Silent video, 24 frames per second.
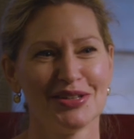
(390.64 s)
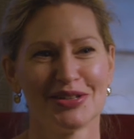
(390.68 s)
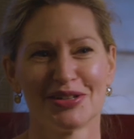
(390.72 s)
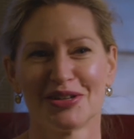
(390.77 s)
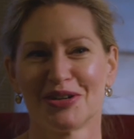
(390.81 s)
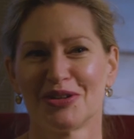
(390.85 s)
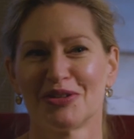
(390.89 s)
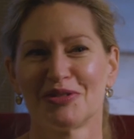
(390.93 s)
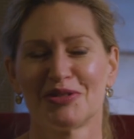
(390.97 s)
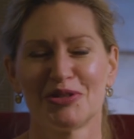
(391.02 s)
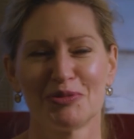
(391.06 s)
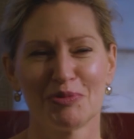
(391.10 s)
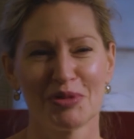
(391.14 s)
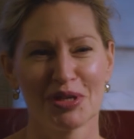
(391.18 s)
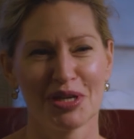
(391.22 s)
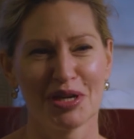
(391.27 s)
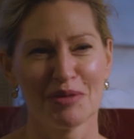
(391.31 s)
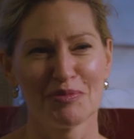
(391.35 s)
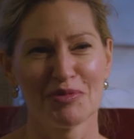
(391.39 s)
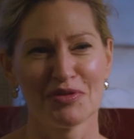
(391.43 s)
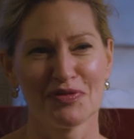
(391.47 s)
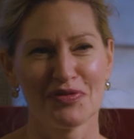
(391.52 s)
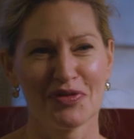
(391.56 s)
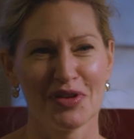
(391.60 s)
you know, you
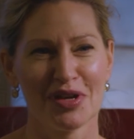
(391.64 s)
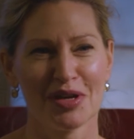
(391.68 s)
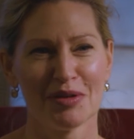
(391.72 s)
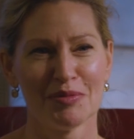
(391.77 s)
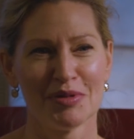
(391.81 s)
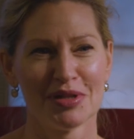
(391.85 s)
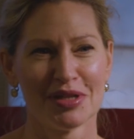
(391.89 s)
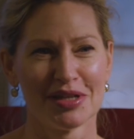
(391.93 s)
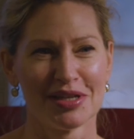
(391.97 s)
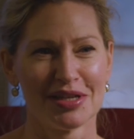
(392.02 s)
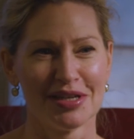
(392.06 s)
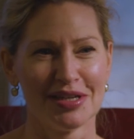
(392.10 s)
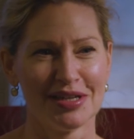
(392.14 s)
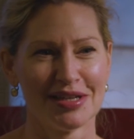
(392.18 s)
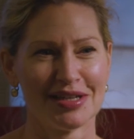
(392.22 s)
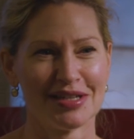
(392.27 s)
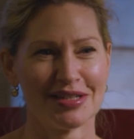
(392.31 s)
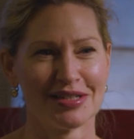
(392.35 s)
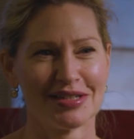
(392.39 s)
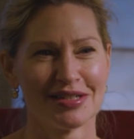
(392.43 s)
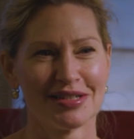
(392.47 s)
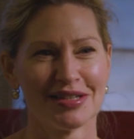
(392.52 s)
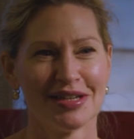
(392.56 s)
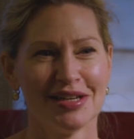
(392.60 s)
become a family,
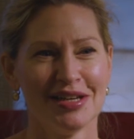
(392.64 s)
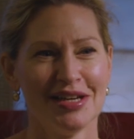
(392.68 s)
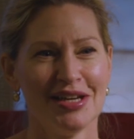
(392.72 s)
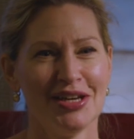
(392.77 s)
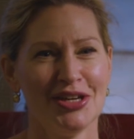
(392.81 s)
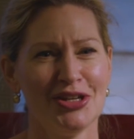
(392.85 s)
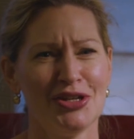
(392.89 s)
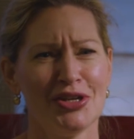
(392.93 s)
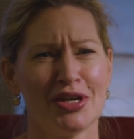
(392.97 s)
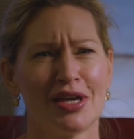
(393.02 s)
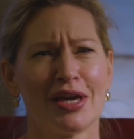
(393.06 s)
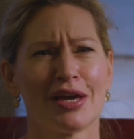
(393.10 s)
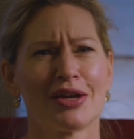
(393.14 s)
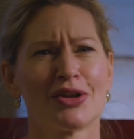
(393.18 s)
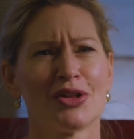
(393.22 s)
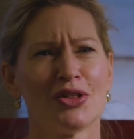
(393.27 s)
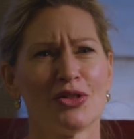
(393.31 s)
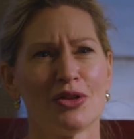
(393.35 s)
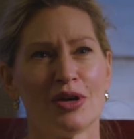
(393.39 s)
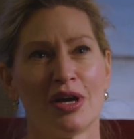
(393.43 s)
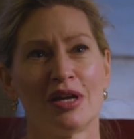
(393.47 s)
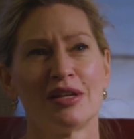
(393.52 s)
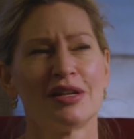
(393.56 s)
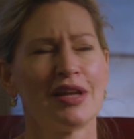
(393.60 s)
and you get
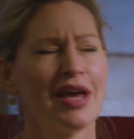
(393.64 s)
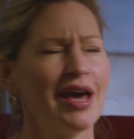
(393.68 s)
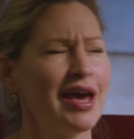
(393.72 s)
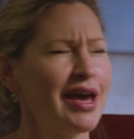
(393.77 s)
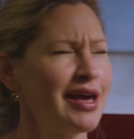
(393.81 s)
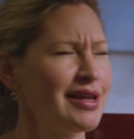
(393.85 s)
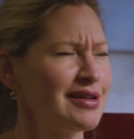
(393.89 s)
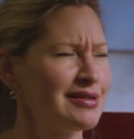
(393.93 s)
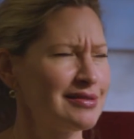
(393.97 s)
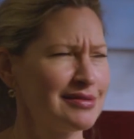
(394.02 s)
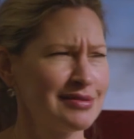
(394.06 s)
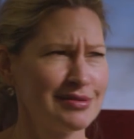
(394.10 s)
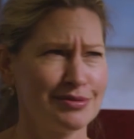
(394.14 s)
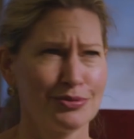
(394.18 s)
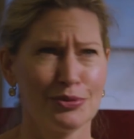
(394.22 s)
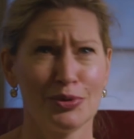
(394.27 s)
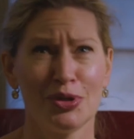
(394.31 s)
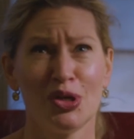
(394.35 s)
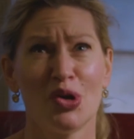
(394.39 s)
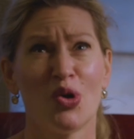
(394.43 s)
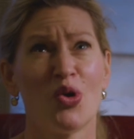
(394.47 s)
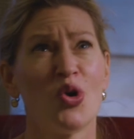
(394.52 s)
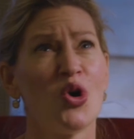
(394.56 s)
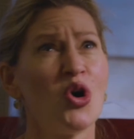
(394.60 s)
and
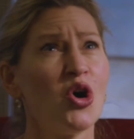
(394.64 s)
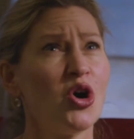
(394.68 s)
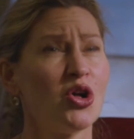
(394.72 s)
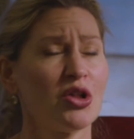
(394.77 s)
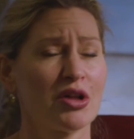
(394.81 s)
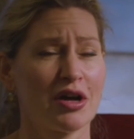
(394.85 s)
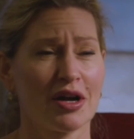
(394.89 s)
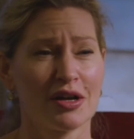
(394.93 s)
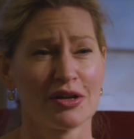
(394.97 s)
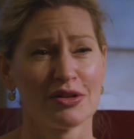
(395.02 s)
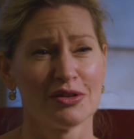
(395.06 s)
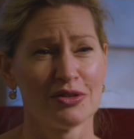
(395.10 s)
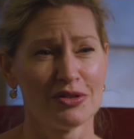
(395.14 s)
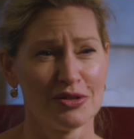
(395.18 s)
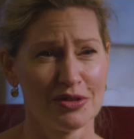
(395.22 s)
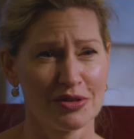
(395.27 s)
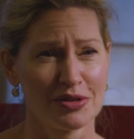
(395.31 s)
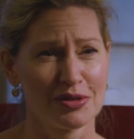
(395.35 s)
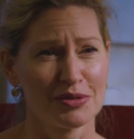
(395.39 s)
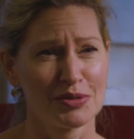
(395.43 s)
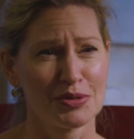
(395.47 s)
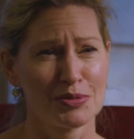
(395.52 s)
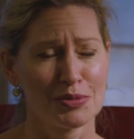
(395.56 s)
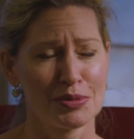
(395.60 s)
we all got along.
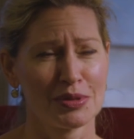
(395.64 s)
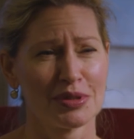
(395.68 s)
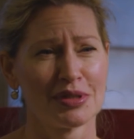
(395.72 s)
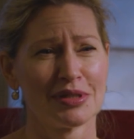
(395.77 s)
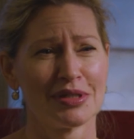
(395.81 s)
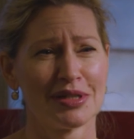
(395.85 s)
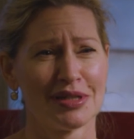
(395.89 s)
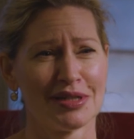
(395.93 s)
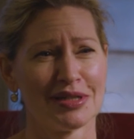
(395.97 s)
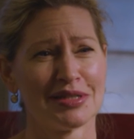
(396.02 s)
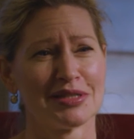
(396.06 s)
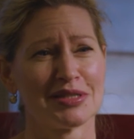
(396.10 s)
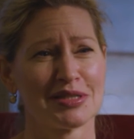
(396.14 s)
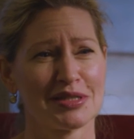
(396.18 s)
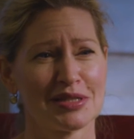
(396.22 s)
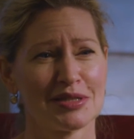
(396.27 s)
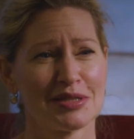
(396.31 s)
It was really nice.